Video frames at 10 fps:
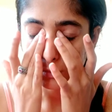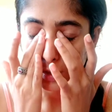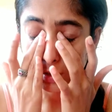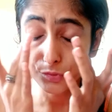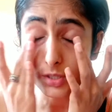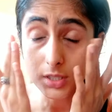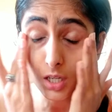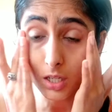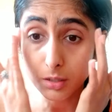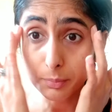if you're
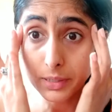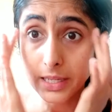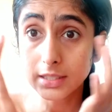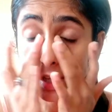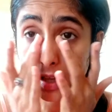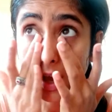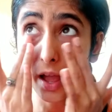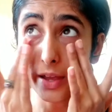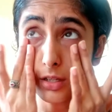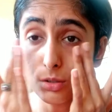staying in a place like
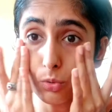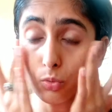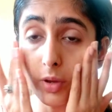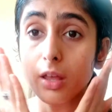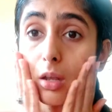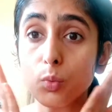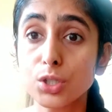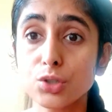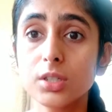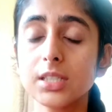I do,
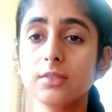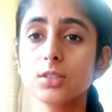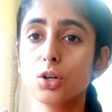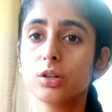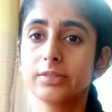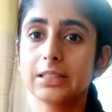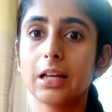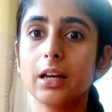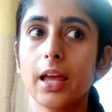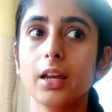which receives a lot of
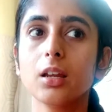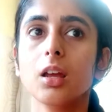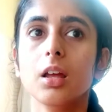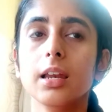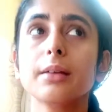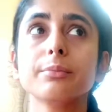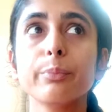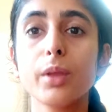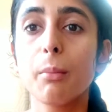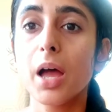sunlight, like
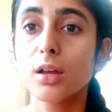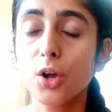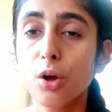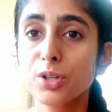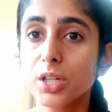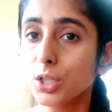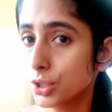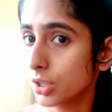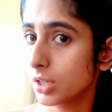my accommodation